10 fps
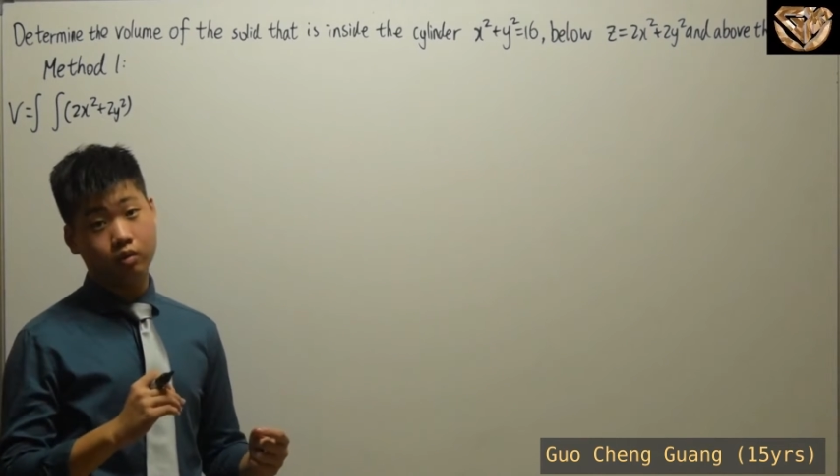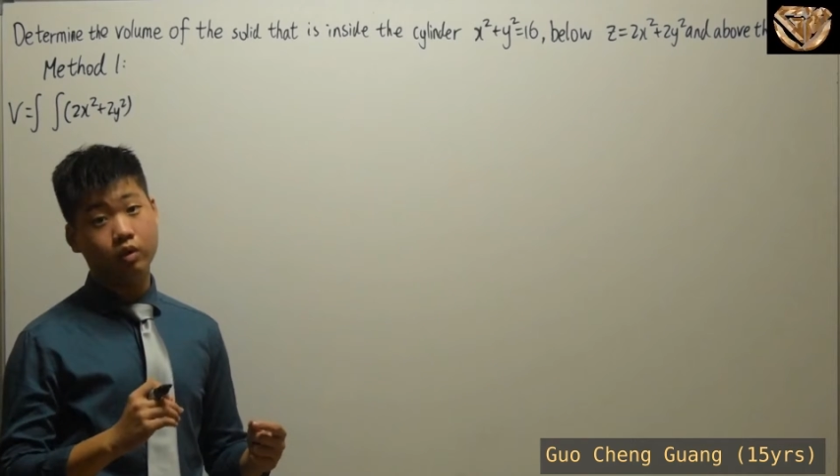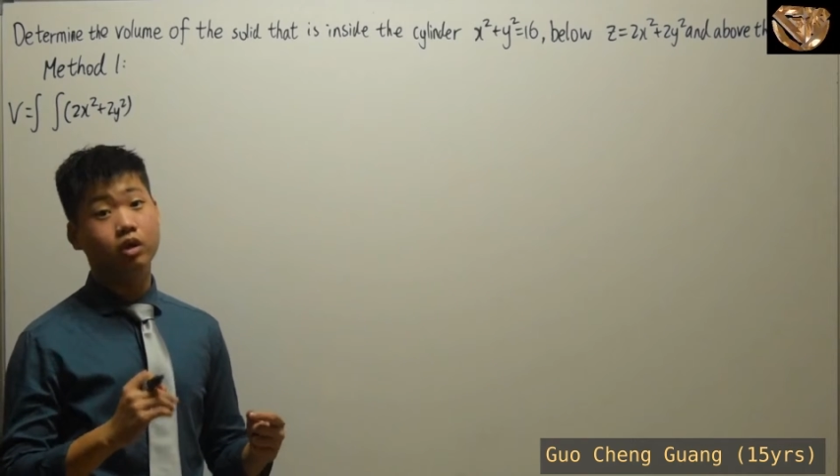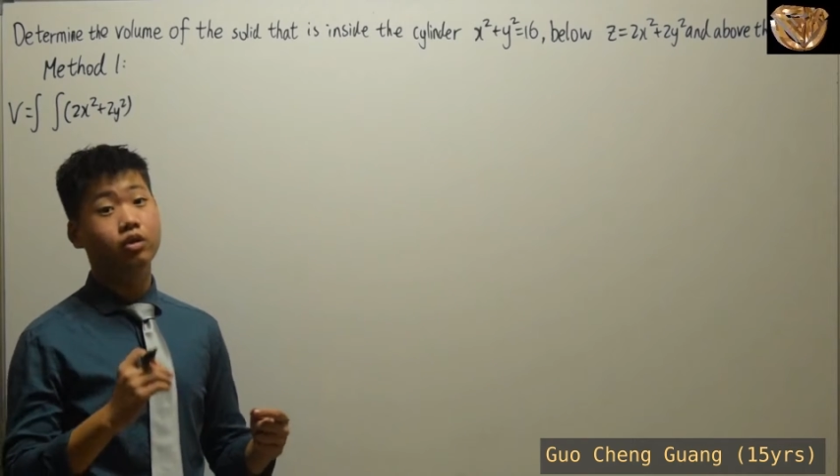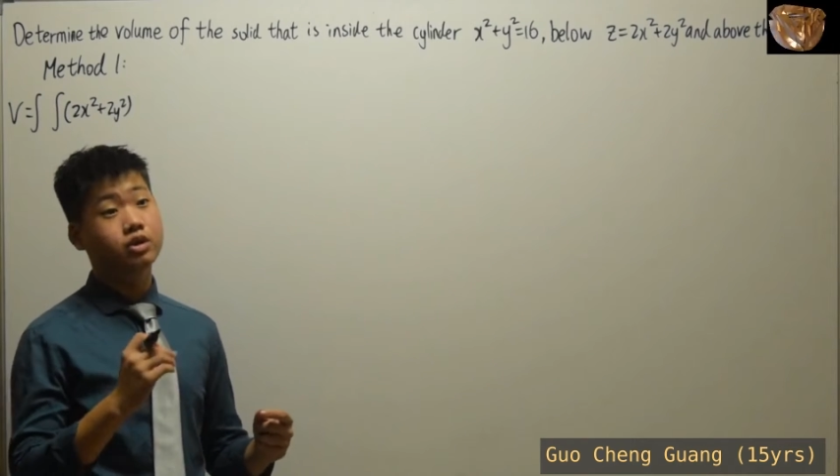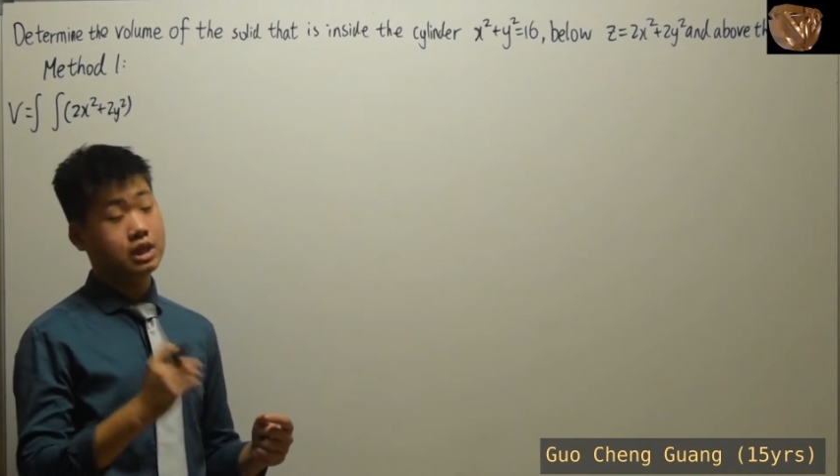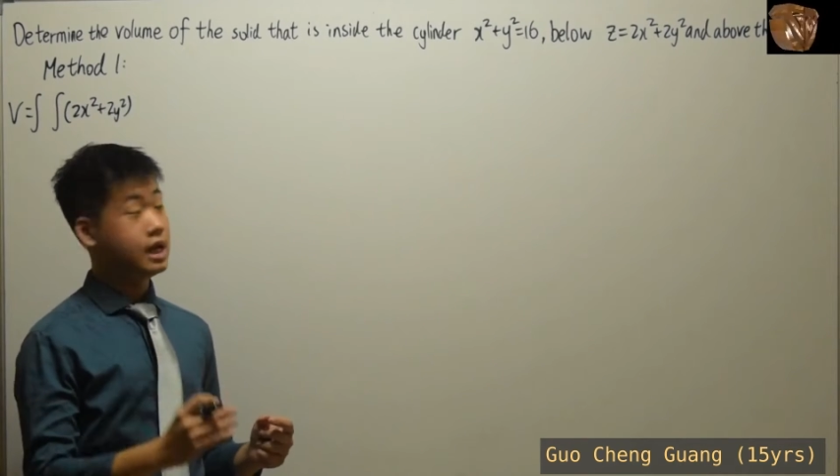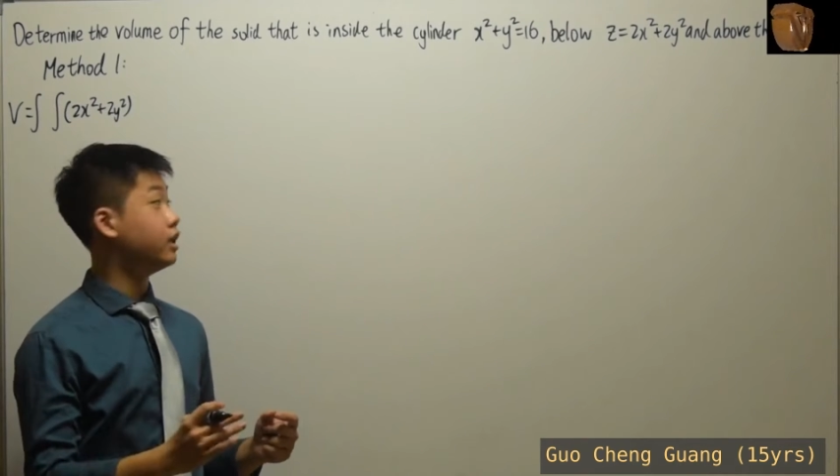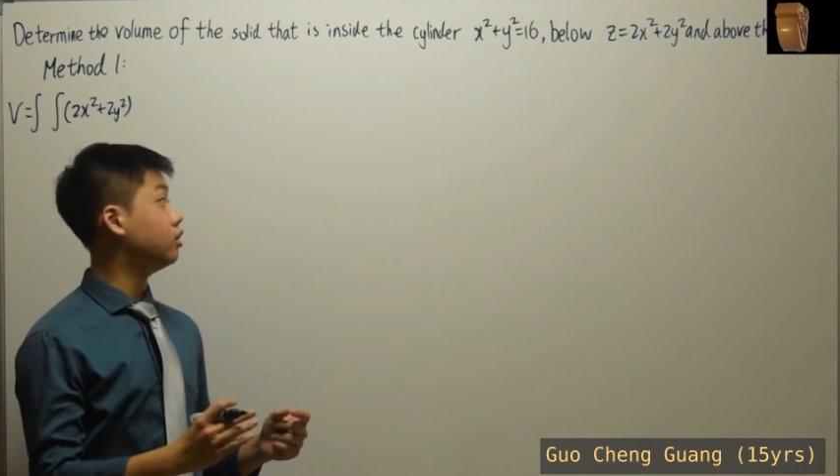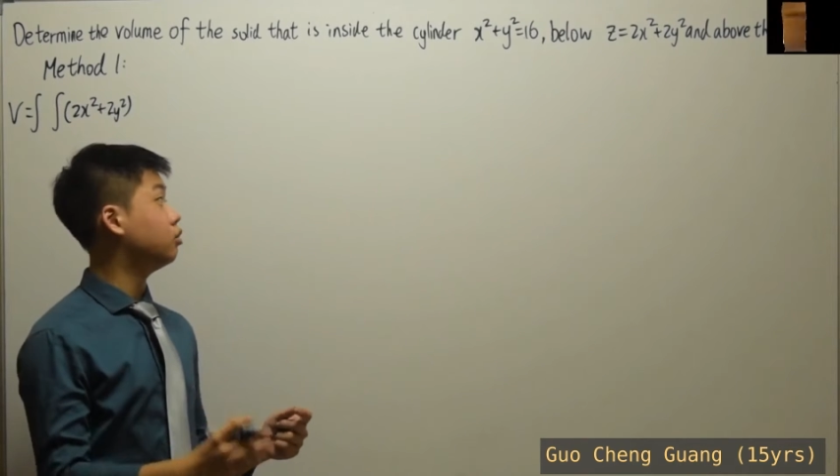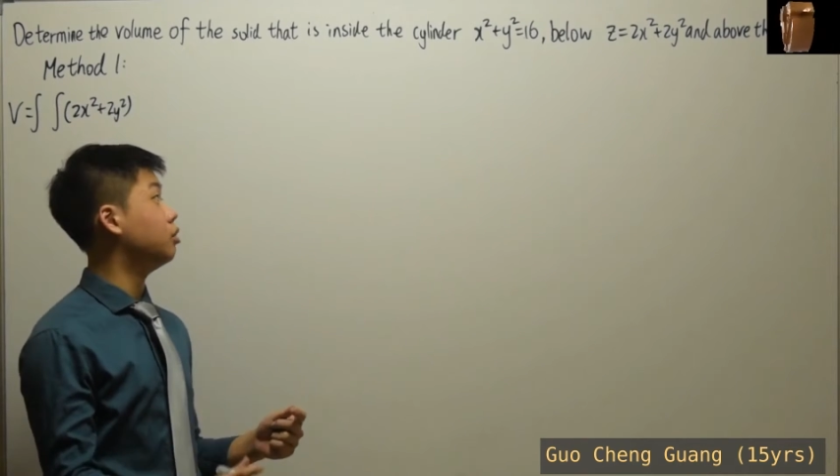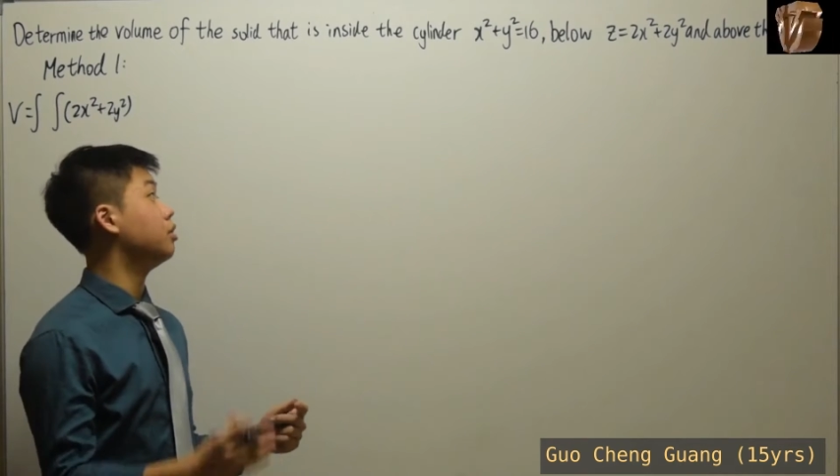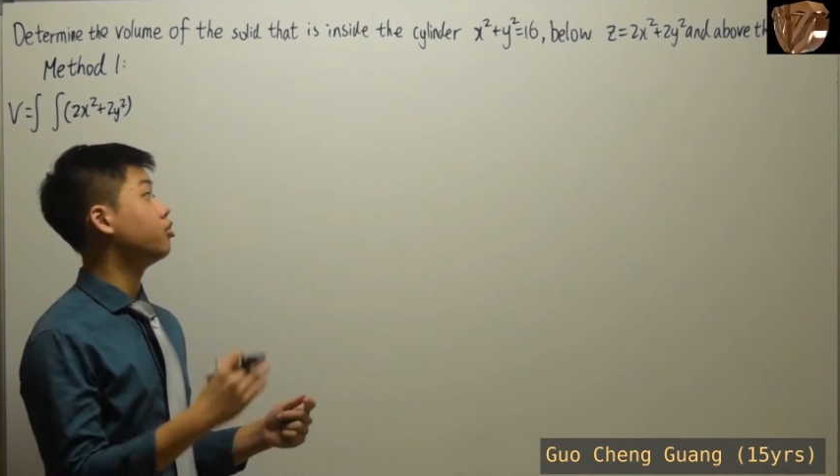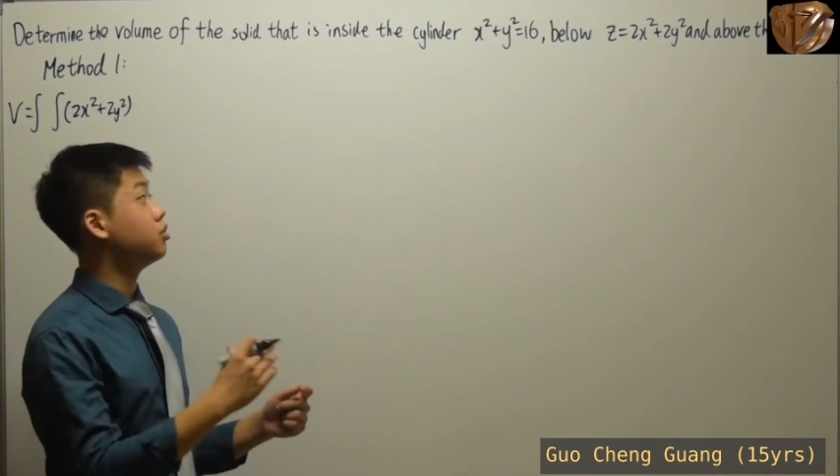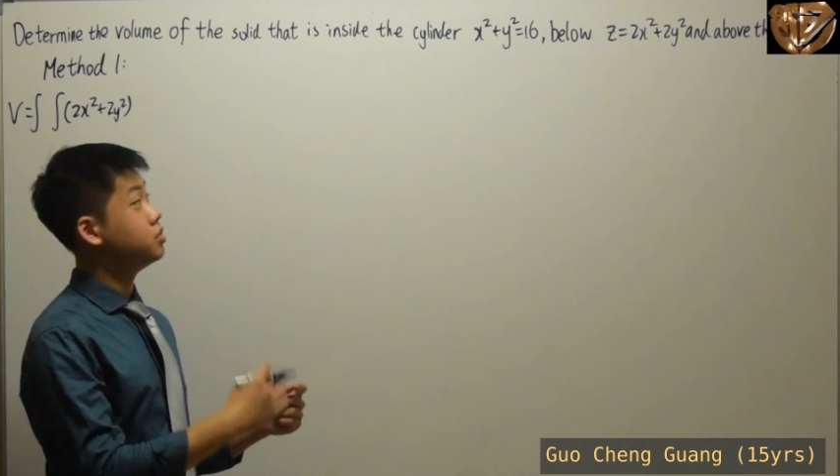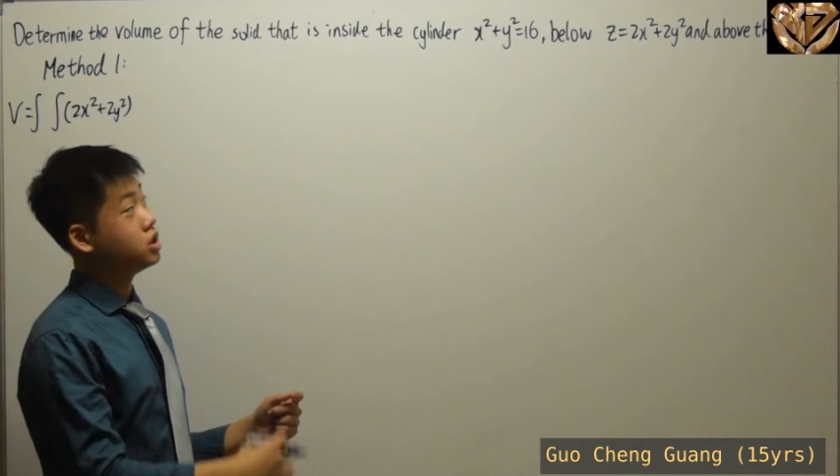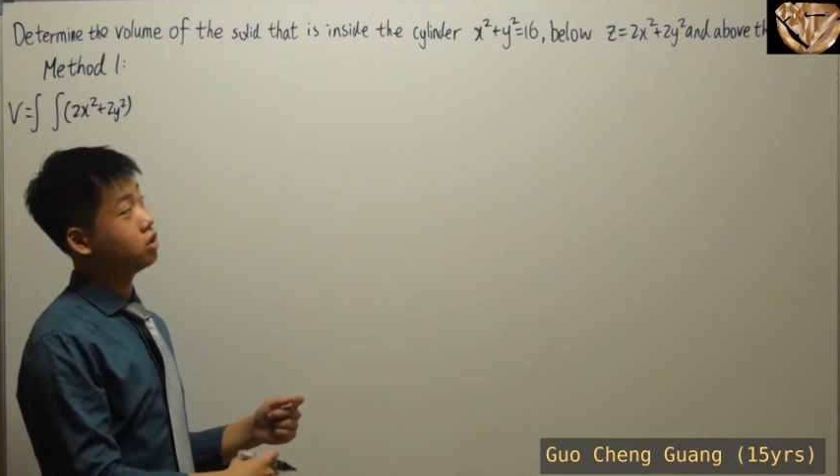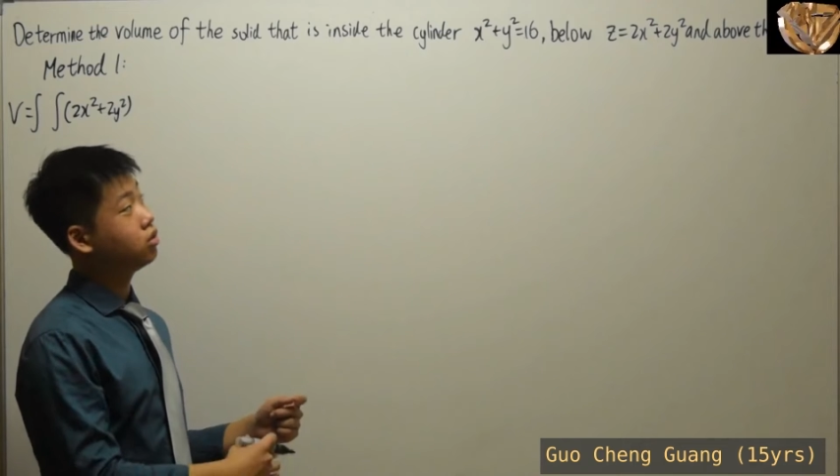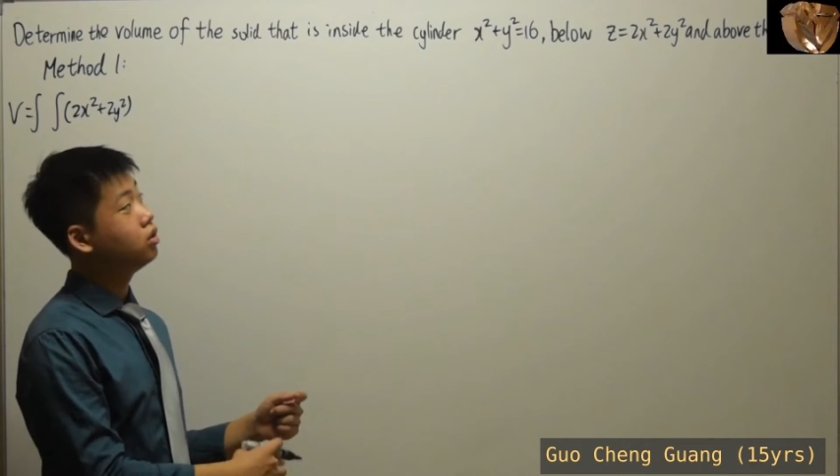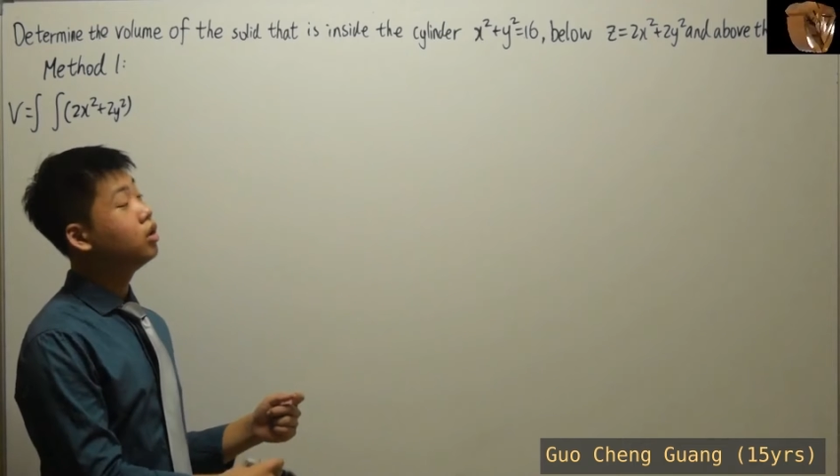where z will be from
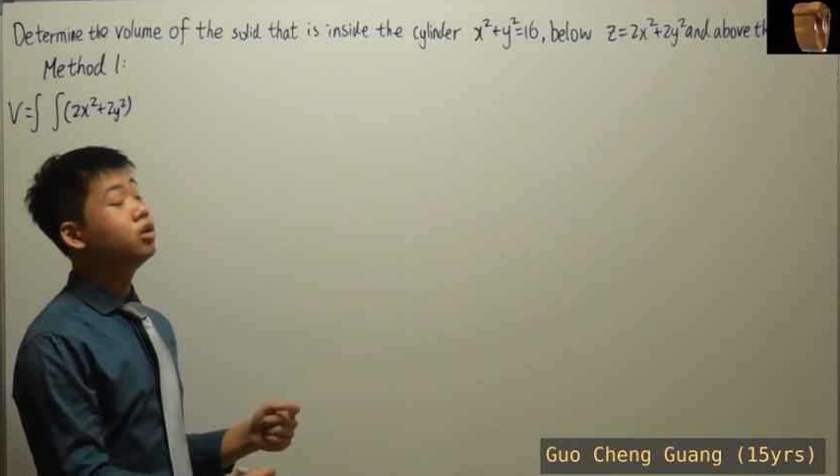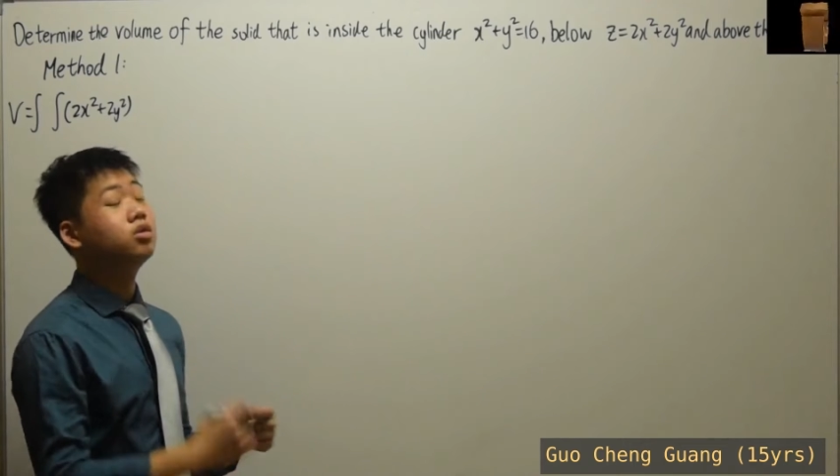0